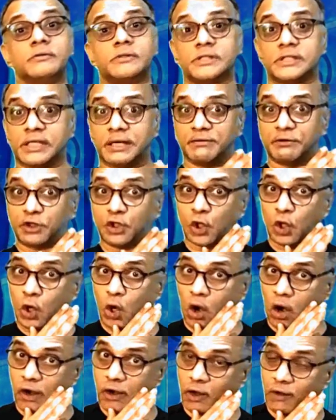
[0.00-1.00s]
seventh
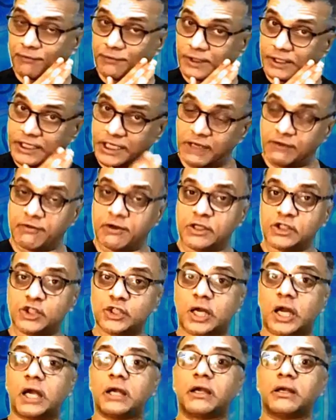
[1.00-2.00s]
lord of the
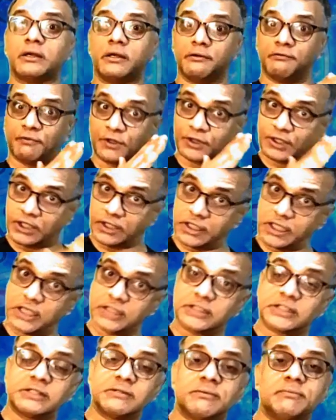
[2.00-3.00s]
D1 chart, within
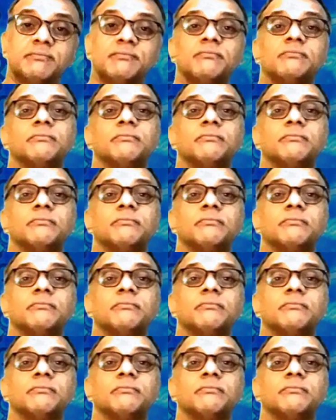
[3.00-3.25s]
this